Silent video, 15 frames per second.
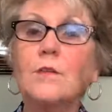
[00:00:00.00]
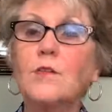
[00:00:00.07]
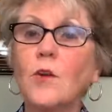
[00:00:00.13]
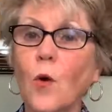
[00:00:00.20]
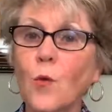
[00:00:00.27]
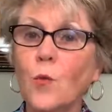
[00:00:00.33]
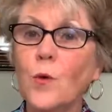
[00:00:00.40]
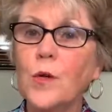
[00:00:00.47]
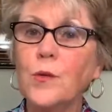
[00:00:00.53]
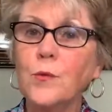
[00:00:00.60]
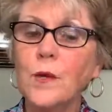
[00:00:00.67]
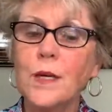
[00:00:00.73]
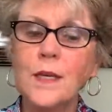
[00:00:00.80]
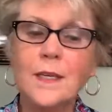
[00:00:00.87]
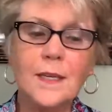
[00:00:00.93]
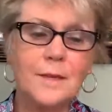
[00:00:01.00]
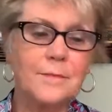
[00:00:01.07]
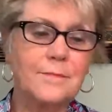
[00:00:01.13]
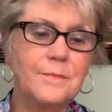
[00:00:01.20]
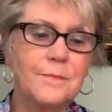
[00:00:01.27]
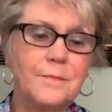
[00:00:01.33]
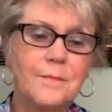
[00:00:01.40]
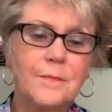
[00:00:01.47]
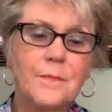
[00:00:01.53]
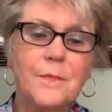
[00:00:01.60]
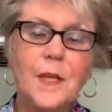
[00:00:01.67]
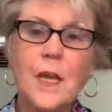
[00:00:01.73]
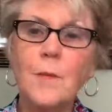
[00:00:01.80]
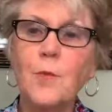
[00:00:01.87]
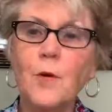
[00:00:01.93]
Don't retreat.
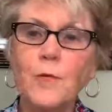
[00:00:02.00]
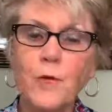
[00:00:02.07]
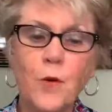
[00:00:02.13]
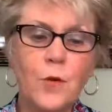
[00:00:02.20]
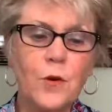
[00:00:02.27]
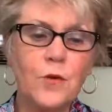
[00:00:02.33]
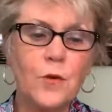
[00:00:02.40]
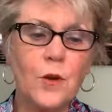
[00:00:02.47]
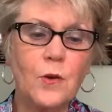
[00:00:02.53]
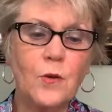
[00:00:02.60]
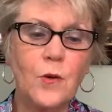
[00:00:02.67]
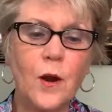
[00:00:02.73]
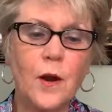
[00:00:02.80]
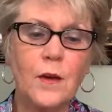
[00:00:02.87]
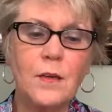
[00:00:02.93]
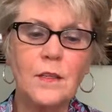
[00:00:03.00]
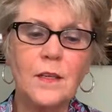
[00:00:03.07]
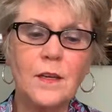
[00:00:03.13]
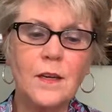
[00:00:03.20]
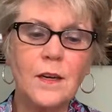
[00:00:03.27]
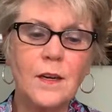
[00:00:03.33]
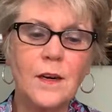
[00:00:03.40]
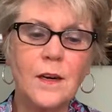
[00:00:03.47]
Keep our focus on Christ.